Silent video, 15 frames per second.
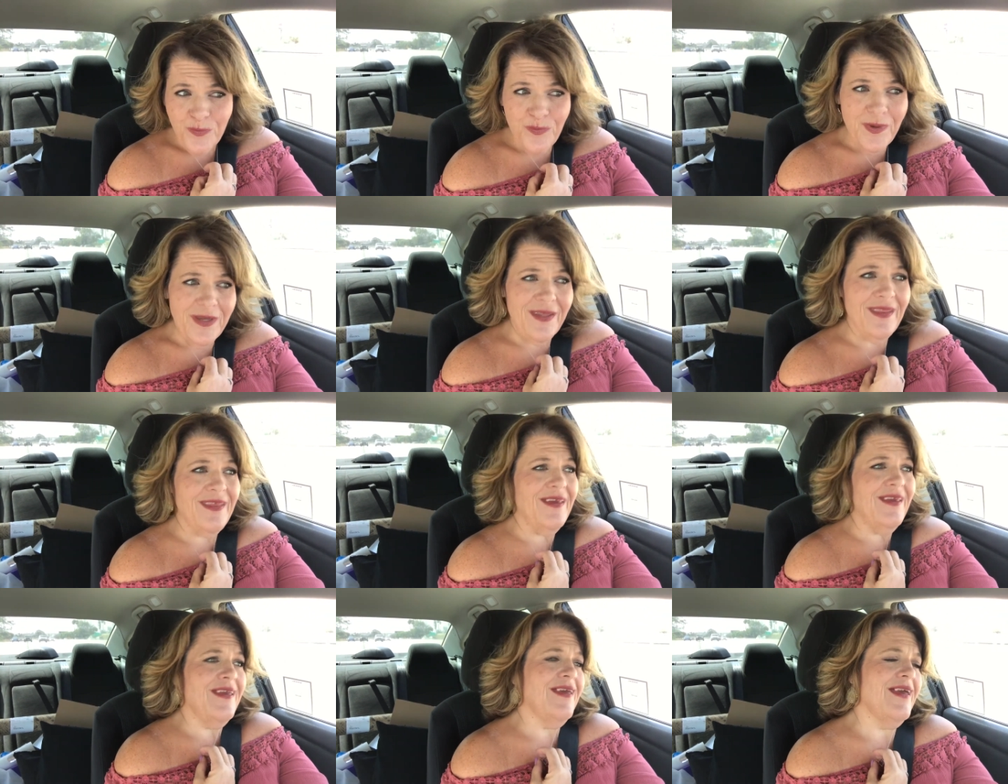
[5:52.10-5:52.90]

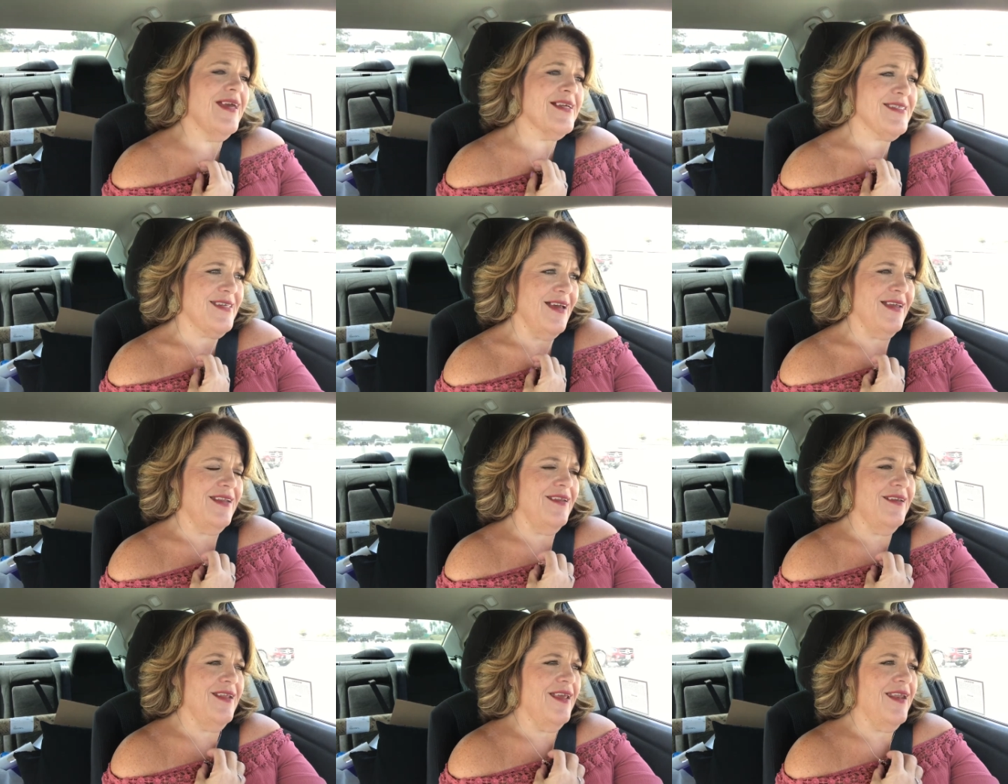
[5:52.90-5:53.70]
really
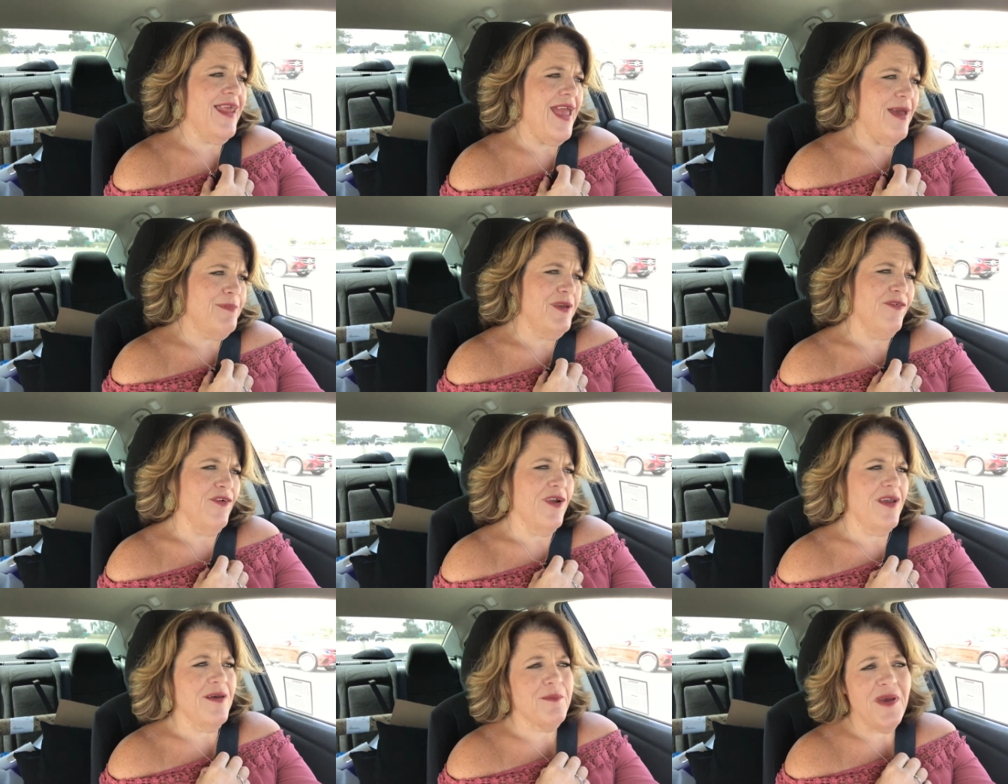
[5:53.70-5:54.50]
excited and happy
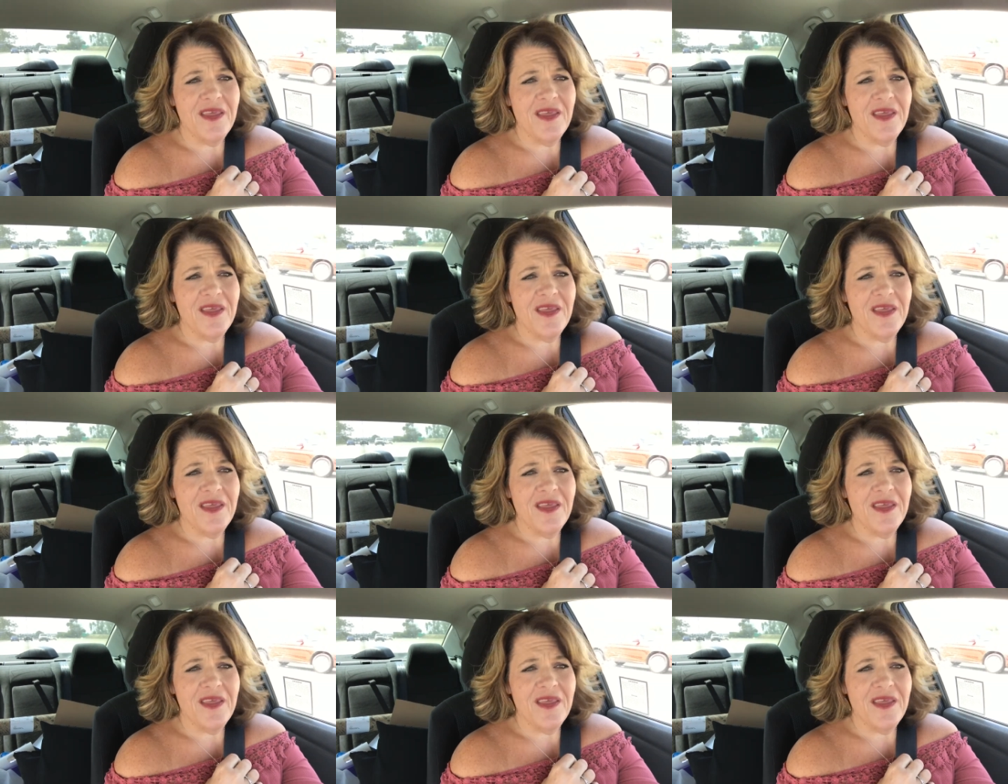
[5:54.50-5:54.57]
for him.